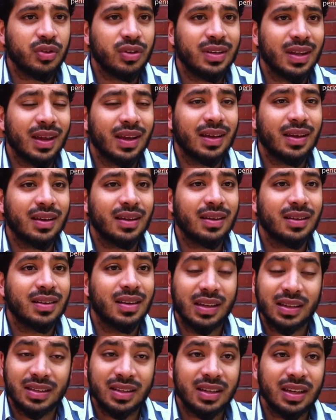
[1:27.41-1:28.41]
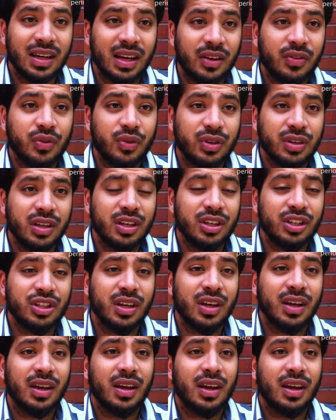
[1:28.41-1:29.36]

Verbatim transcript: to take decent enough footage